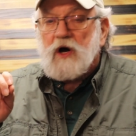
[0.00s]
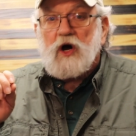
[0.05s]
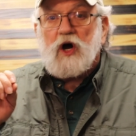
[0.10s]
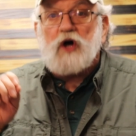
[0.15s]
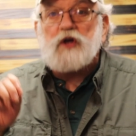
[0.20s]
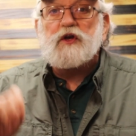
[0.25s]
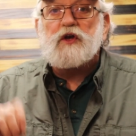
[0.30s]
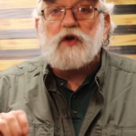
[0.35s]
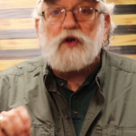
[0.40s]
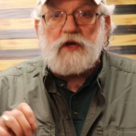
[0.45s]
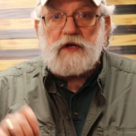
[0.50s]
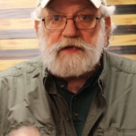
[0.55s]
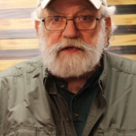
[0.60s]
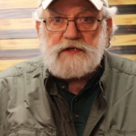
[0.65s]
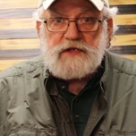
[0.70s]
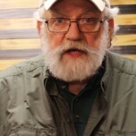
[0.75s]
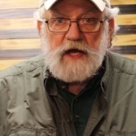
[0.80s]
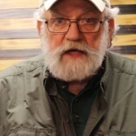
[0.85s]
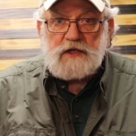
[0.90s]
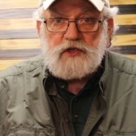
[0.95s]
under
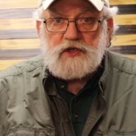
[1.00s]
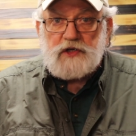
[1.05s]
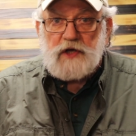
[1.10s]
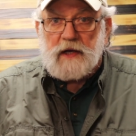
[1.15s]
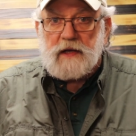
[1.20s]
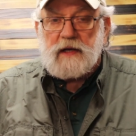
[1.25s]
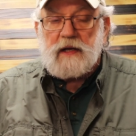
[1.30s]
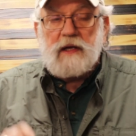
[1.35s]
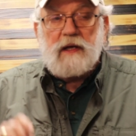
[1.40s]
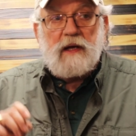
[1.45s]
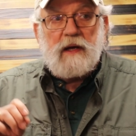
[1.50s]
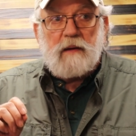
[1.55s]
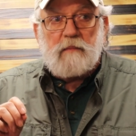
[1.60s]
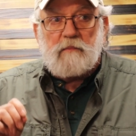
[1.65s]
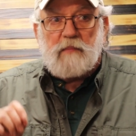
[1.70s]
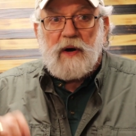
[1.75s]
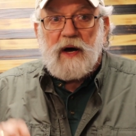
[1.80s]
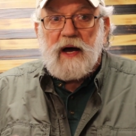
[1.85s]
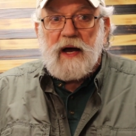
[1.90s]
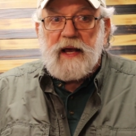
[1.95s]
contention
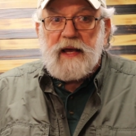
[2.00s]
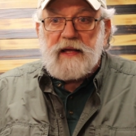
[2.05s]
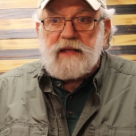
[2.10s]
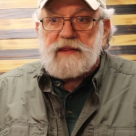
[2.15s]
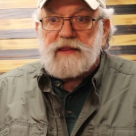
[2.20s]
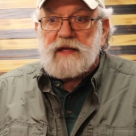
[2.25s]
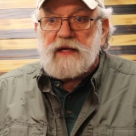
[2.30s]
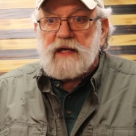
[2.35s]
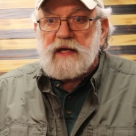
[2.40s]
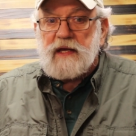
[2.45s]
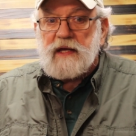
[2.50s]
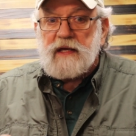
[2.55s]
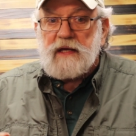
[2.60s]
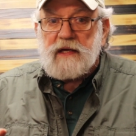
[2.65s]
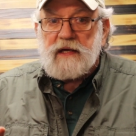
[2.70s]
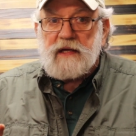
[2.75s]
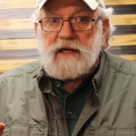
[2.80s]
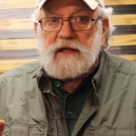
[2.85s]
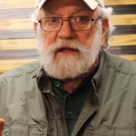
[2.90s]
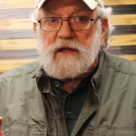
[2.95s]
by the
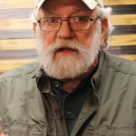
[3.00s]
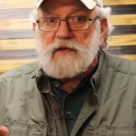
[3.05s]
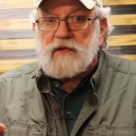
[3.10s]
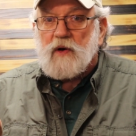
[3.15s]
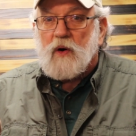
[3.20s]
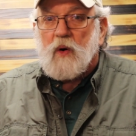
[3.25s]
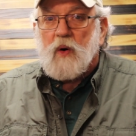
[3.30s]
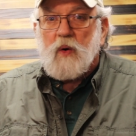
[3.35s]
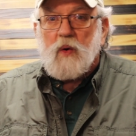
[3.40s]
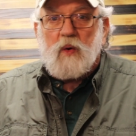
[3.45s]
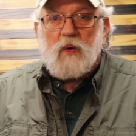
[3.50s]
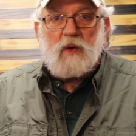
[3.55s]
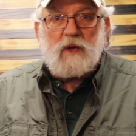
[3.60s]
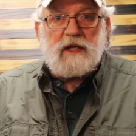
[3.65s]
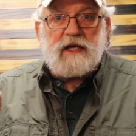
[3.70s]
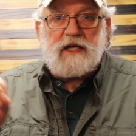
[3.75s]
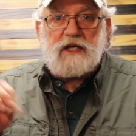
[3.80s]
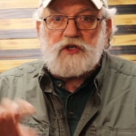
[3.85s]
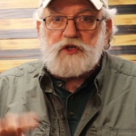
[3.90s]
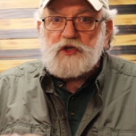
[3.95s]
the
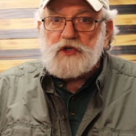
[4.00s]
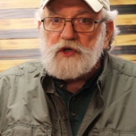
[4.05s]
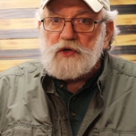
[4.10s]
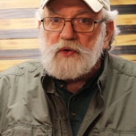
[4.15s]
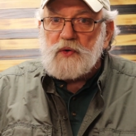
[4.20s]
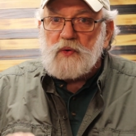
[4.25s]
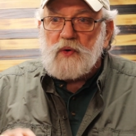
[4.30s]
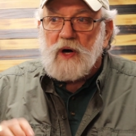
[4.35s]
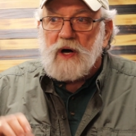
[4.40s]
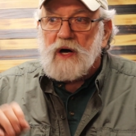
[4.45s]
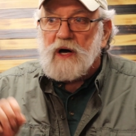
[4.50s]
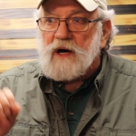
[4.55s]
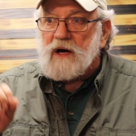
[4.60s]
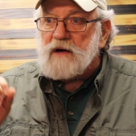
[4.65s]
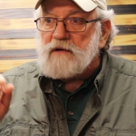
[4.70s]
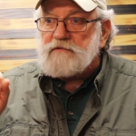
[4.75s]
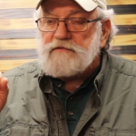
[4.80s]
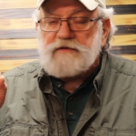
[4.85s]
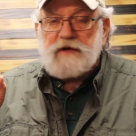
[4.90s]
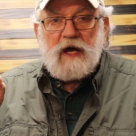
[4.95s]
whole issue
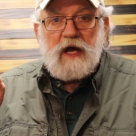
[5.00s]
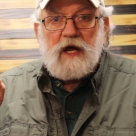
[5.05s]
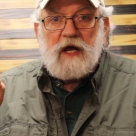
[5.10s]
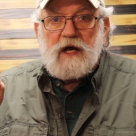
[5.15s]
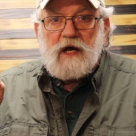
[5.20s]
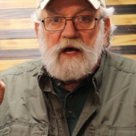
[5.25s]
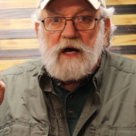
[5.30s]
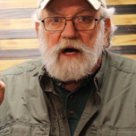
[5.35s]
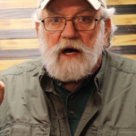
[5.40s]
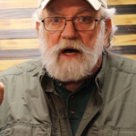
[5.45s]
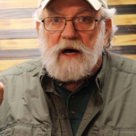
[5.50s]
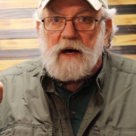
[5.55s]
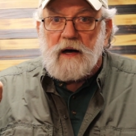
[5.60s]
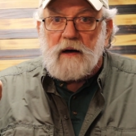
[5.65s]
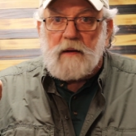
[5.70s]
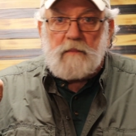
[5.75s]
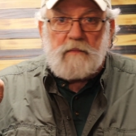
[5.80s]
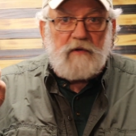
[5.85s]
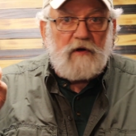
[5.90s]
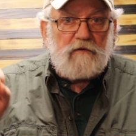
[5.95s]
of
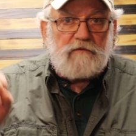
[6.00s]
uh,